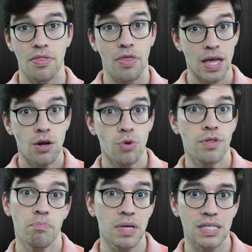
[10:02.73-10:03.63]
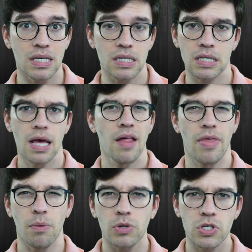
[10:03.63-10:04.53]
they know the business. They
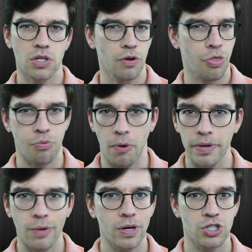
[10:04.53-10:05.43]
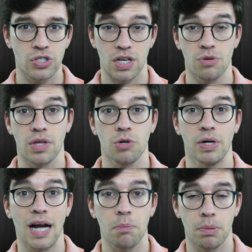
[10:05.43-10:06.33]
will start throwing questions at you that you are
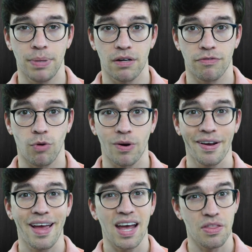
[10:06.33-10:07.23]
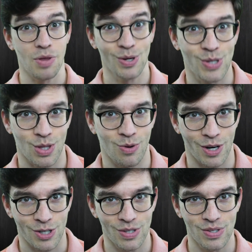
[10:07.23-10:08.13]
not prepared for. And those are the
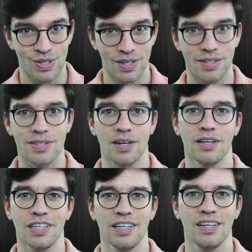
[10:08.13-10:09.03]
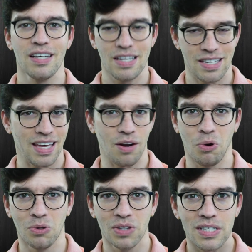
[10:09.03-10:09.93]
questions you need to study. You get a
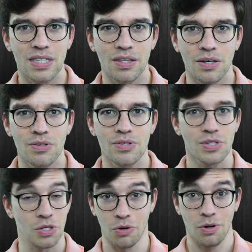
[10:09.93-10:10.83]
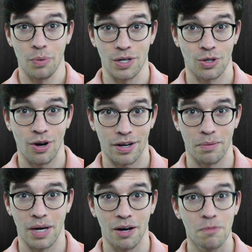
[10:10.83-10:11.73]
whole list of those. You don't know what you're talking
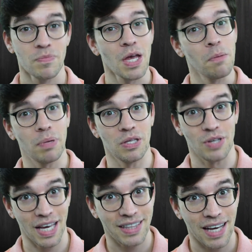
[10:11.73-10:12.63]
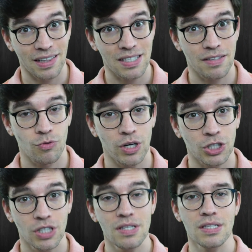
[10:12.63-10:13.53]
about, but you get that list of
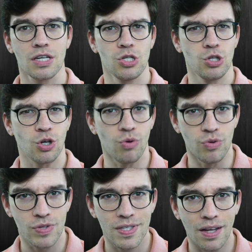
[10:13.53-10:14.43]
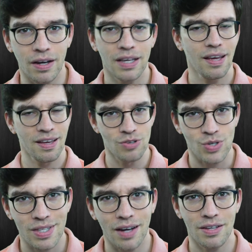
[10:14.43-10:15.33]
questions. You go, you study
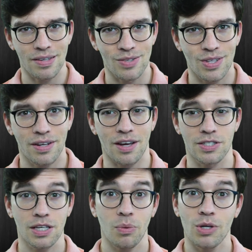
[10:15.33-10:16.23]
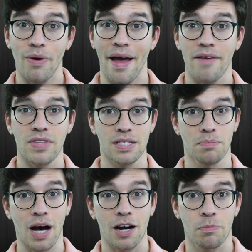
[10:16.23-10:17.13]
until when you have these
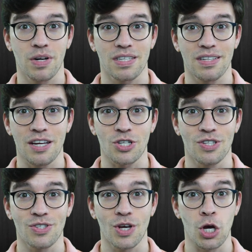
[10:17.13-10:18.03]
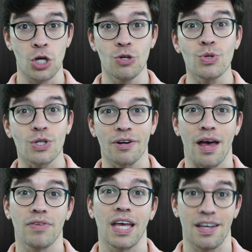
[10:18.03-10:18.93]
mock presentations, you start
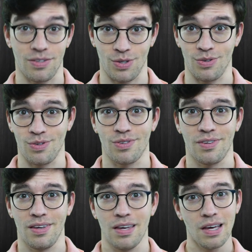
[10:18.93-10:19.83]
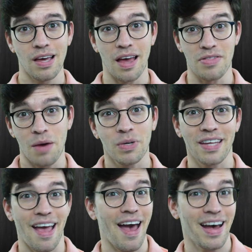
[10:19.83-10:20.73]
having answers. And then when
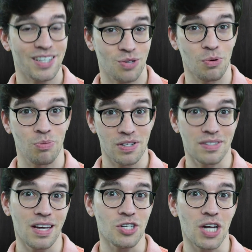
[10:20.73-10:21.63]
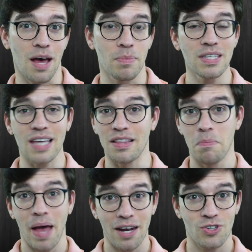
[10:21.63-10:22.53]
the actual presentation happens and the
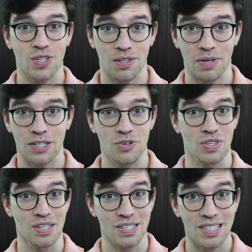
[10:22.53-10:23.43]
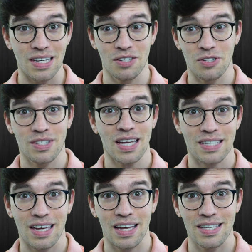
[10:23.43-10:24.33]
managing directors and the senior
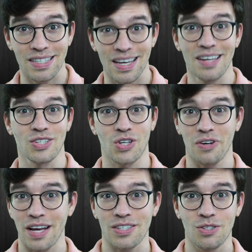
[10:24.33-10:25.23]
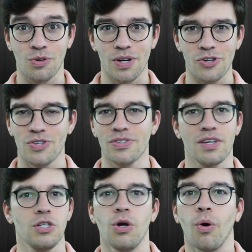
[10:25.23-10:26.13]
desk heads start asking you questions,
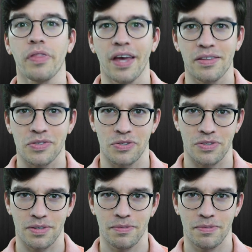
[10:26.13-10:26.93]
you know all the answers.